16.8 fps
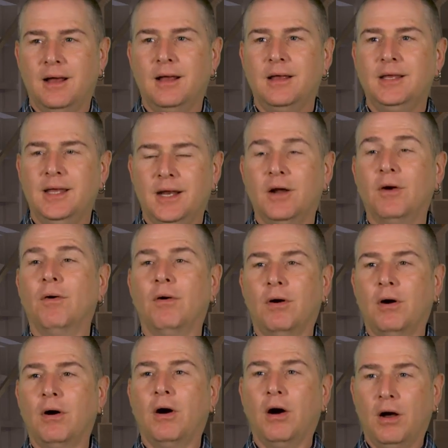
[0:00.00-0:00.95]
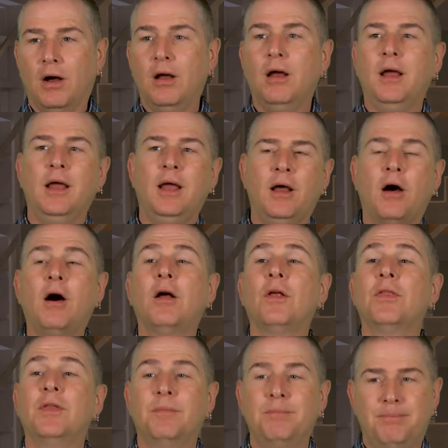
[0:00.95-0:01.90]
you know, all, all
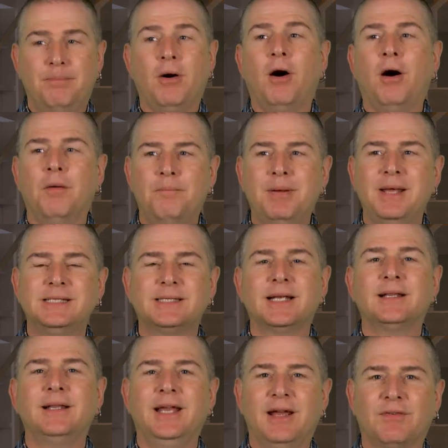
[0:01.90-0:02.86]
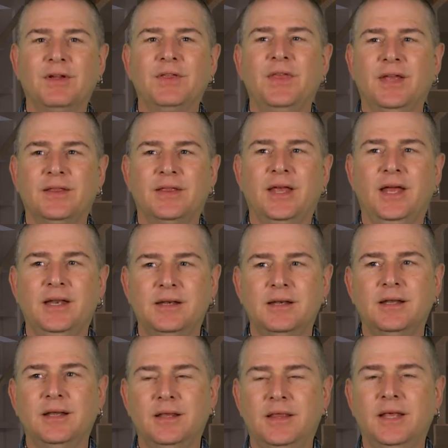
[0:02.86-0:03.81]
the all, basically everything that
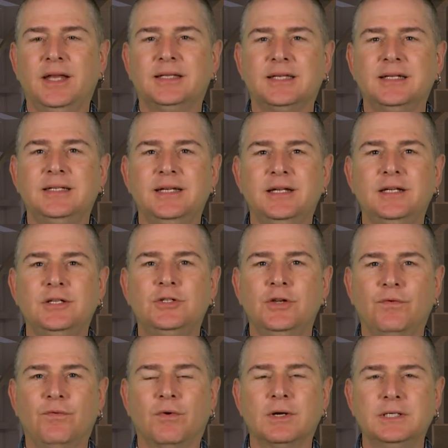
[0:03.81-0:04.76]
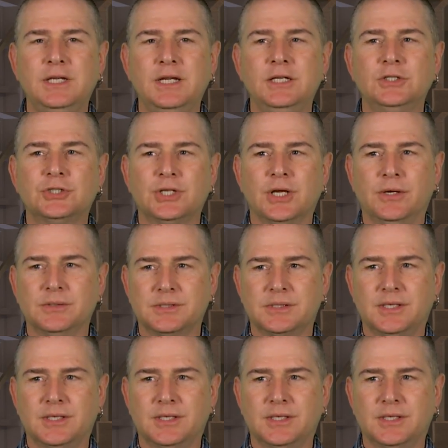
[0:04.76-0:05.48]
that the DD 214 shows